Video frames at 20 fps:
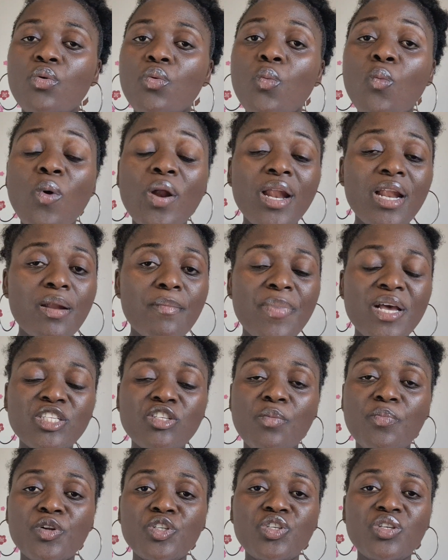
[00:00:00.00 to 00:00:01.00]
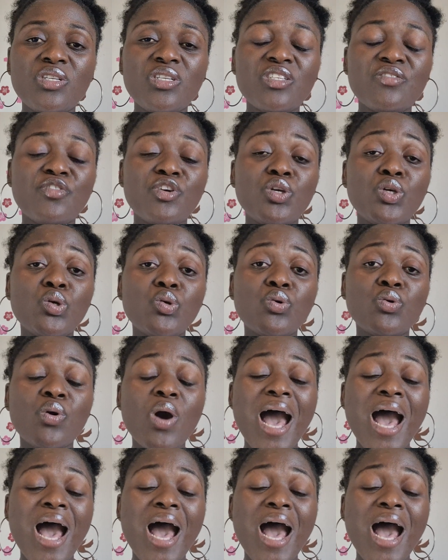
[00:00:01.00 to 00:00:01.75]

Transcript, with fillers: what are the best opportunities for you?